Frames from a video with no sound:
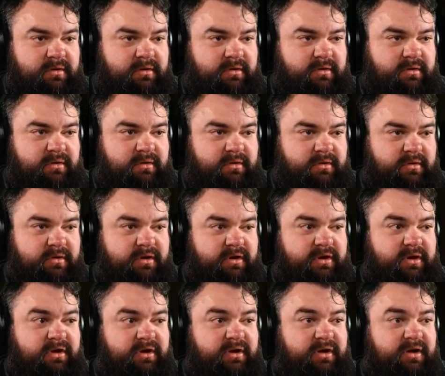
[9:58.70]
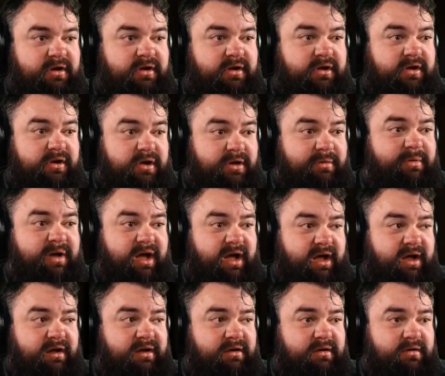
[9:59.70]
Mm,
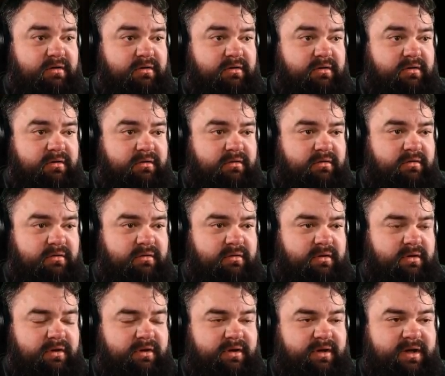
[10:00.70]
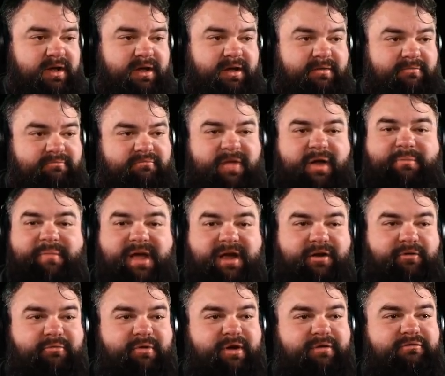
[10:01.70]
goodbye. I make
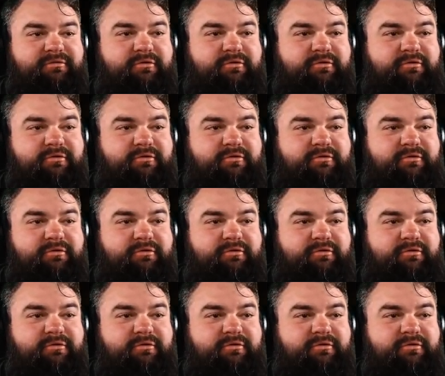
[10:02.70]
a run